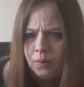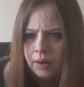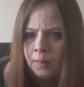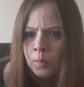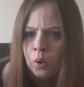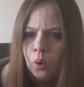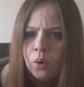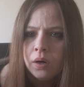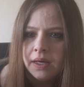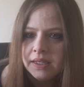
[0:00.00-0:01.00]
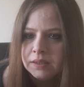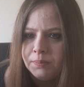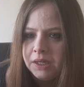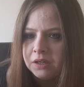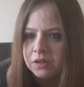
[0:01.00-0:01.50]
to a point,
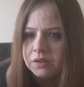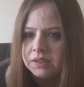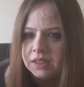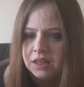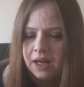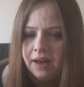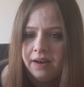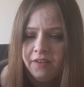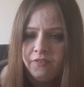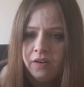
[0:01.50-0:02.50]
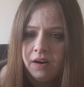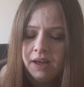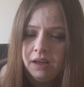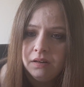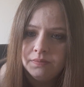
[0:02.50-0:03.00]
because then if
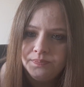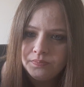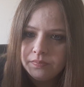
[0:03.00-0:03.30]
I